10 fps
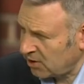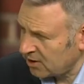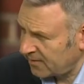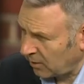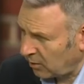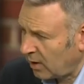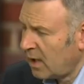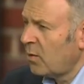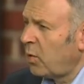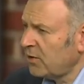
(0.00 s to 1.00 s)
News flow.
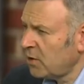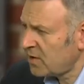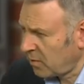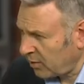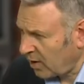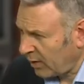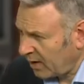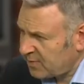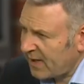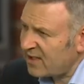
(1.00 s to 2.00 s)
What news flow can we
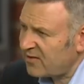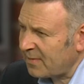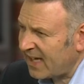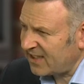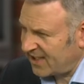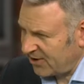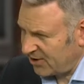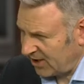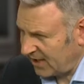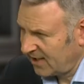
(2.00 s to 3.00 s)
expect from Angus
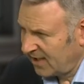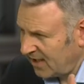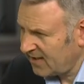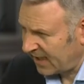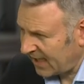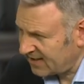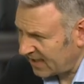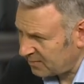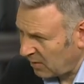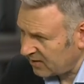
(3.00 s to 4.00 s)
Energy in the next
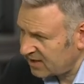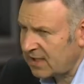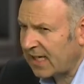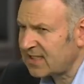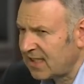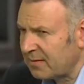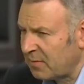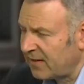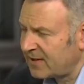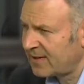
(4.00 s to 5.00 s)
six months, the next nine
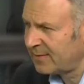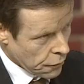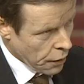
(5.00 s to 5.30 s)
months?